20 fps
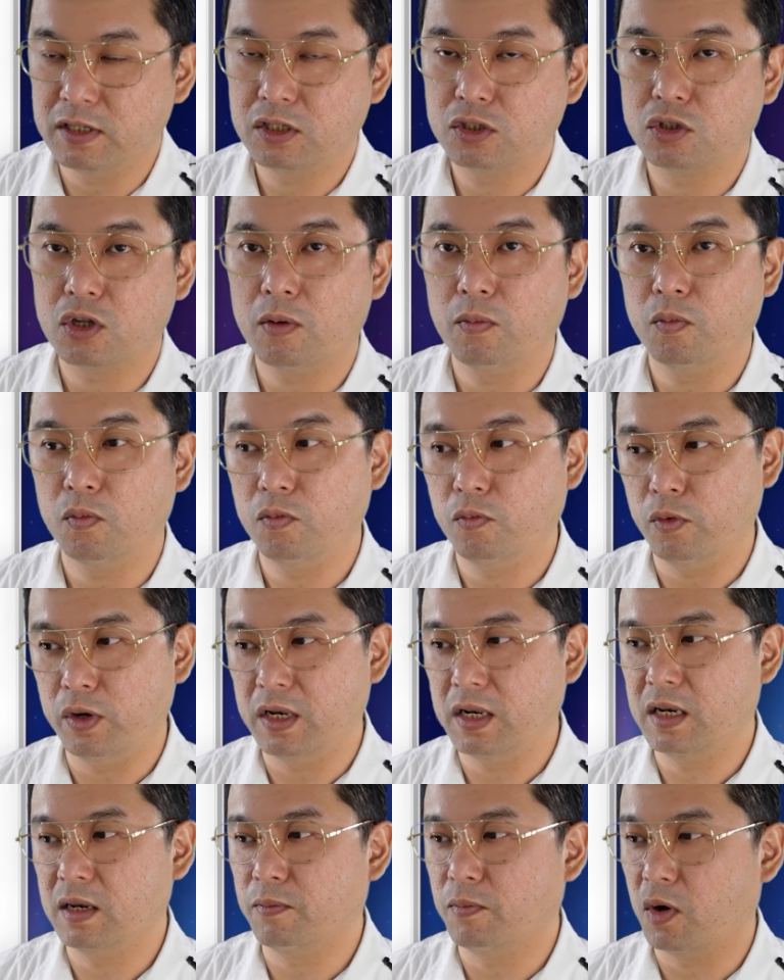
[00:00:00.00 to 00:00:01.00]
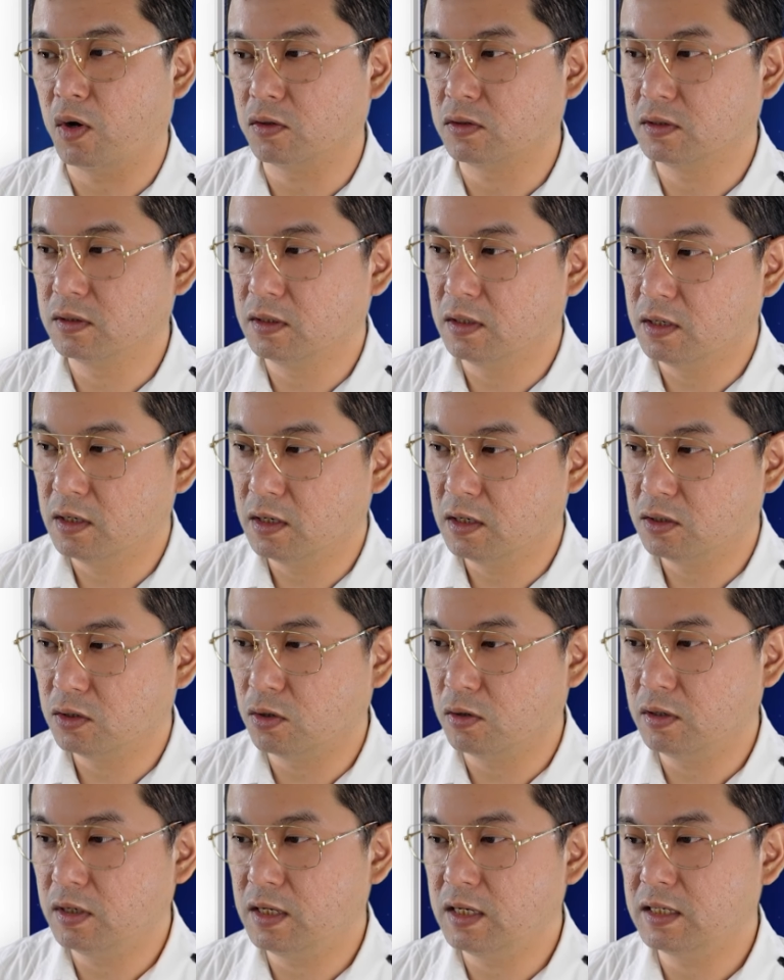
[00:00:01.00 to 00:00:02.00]
stopped within the box.
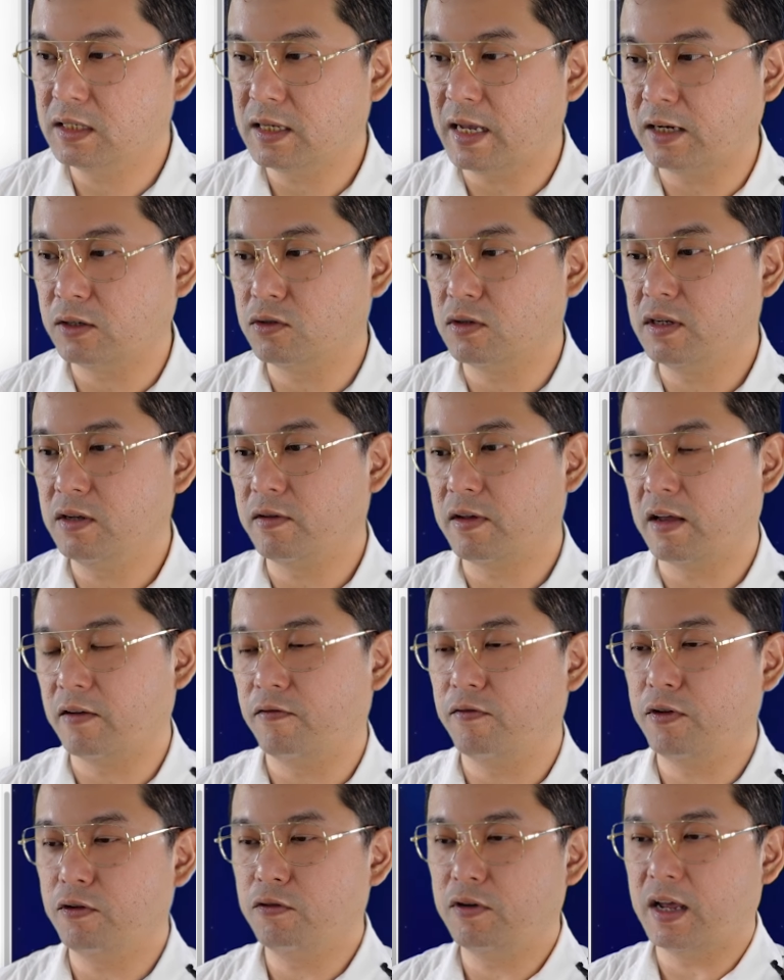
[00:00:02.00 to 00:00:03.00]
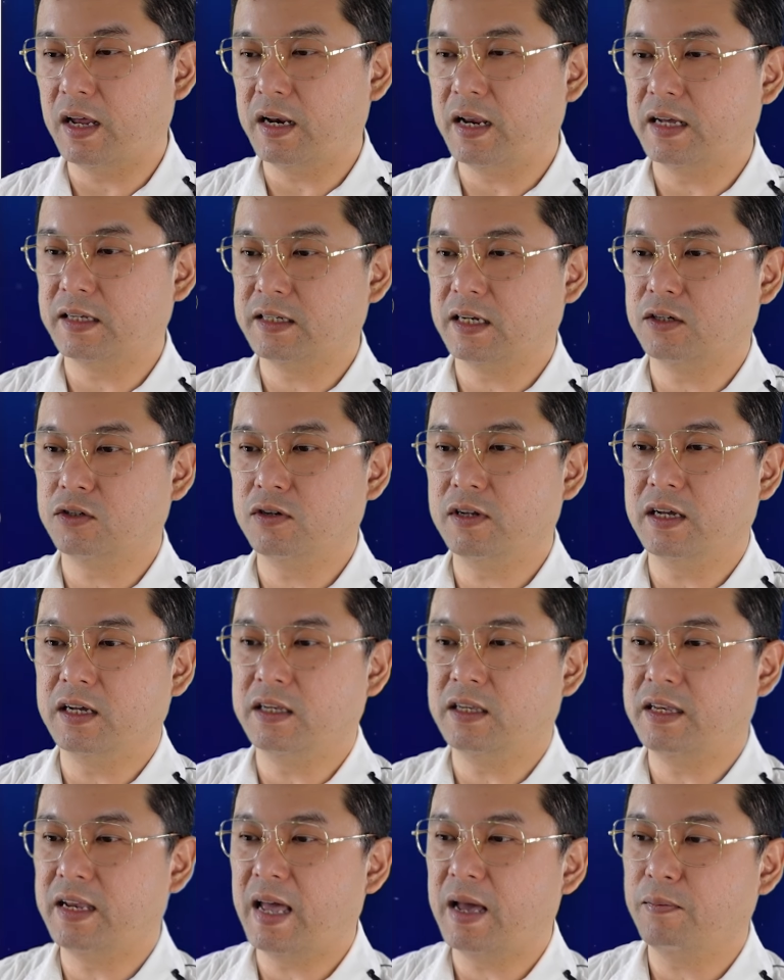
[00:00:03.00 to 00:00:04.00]
So this actually you can feel that there's actually a
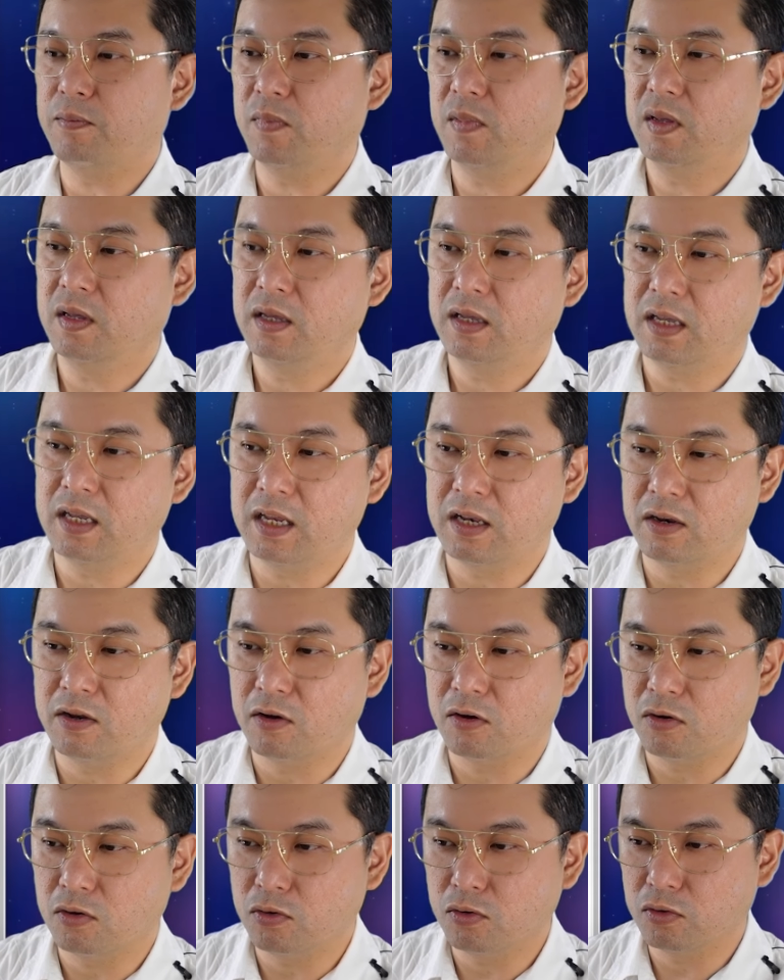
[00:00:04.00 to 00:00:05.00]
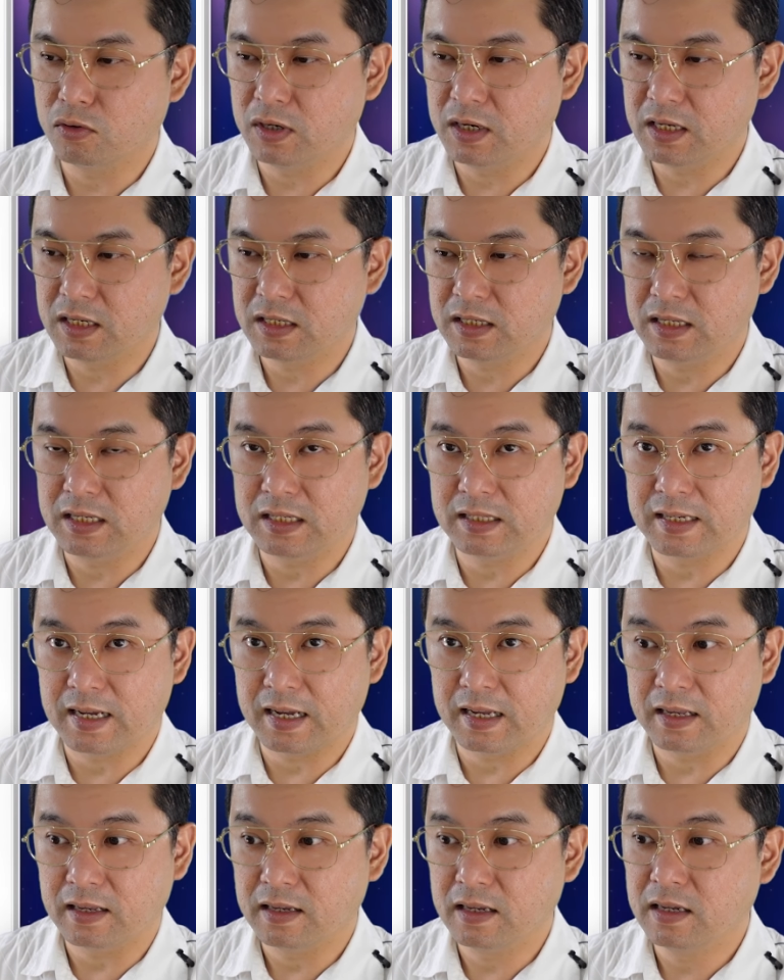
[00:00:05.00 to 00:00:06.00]
depth in your whole this
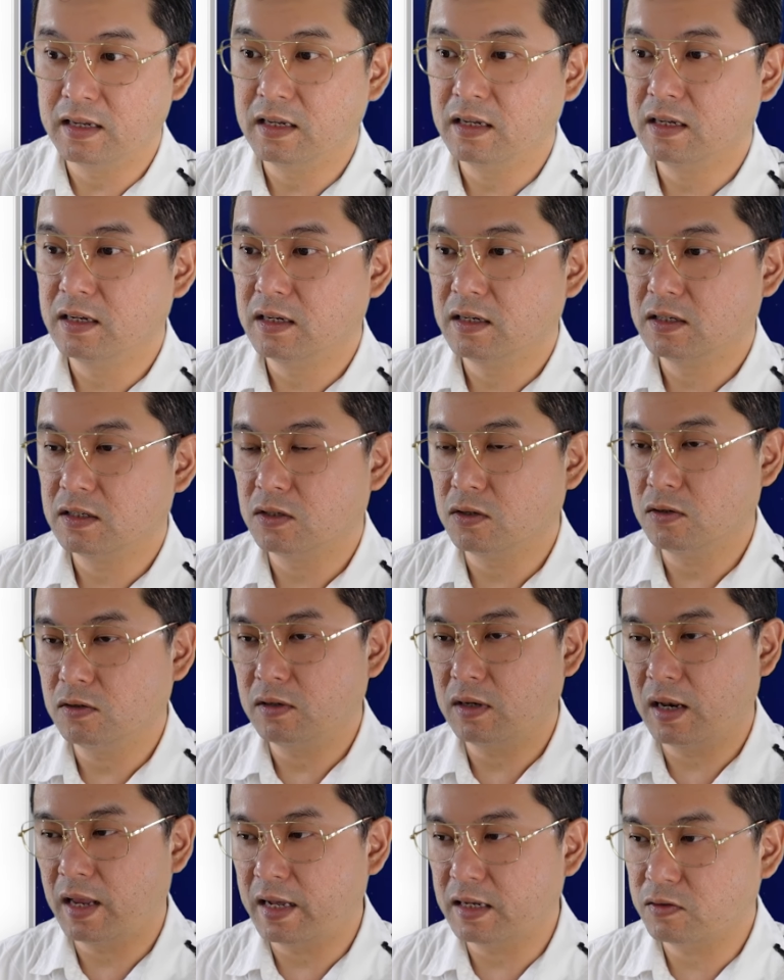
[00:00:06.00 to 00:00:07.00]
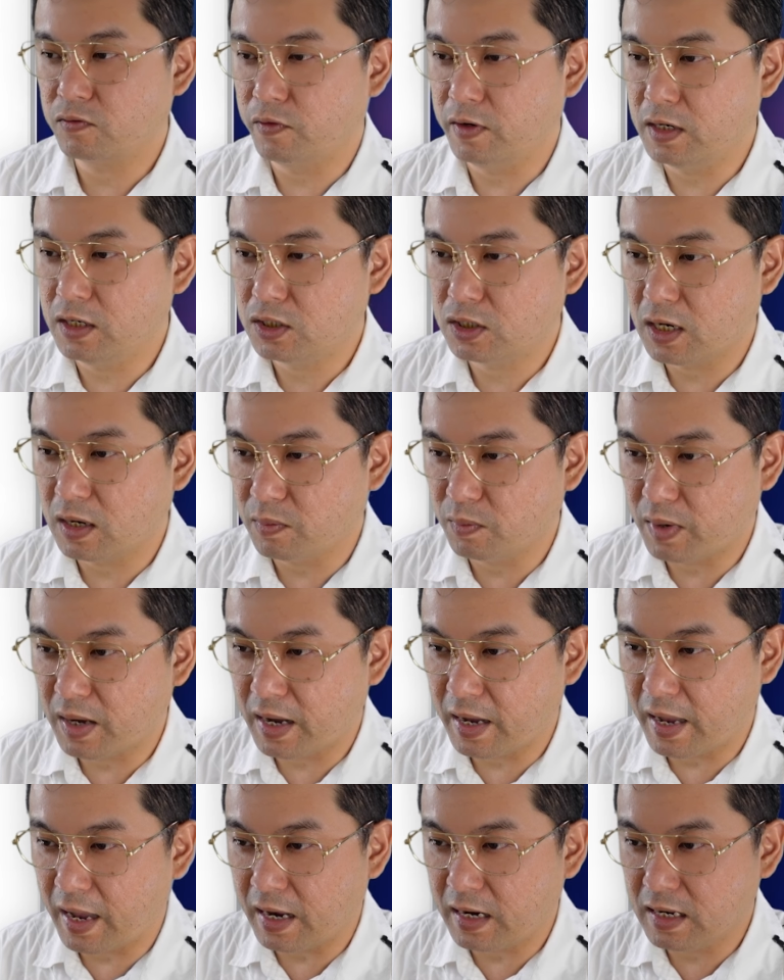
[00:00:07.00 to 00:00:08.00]
design. So let's finish up
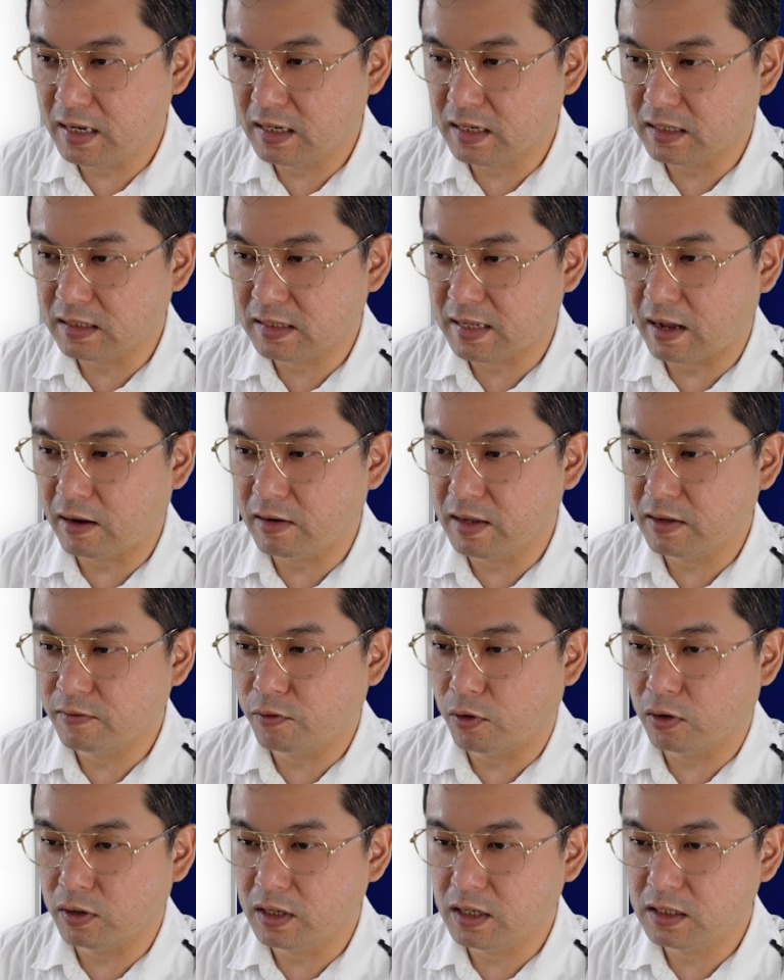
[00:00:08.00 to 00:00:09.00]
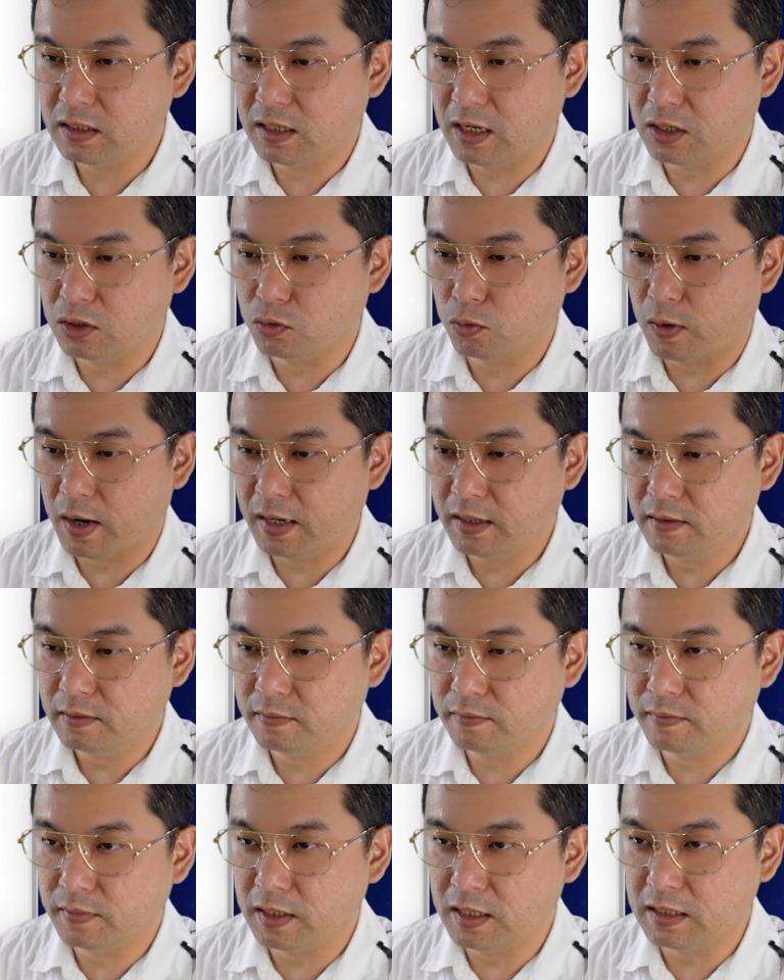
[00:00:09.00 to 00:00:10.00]
by adding the styling for this H1
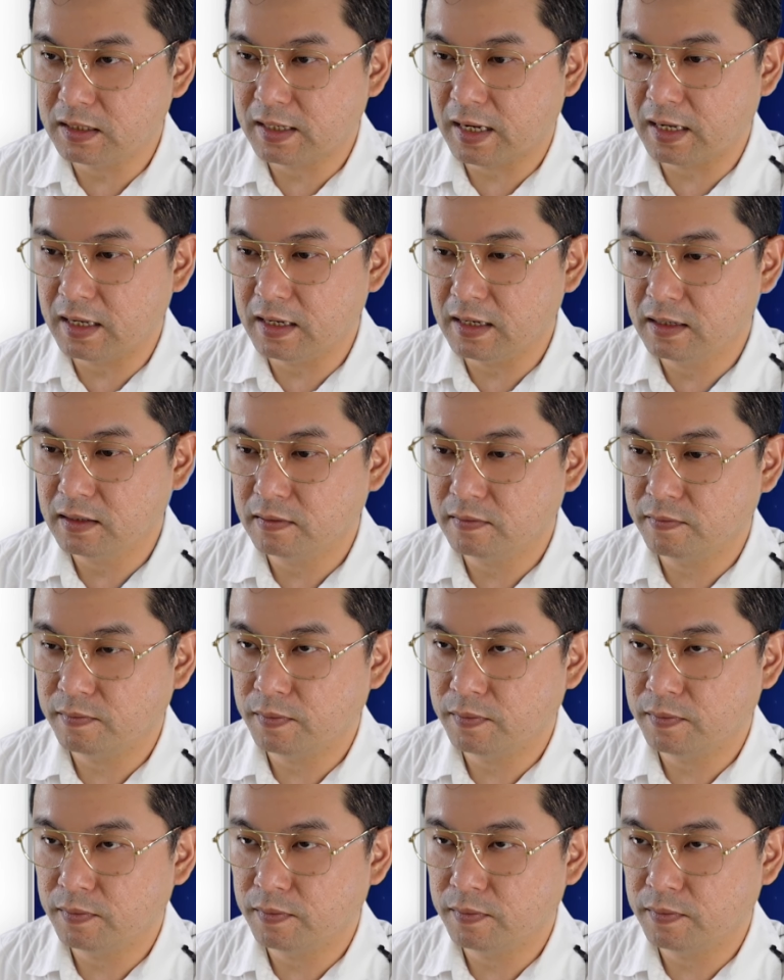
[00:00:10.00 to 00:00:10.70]
inside here.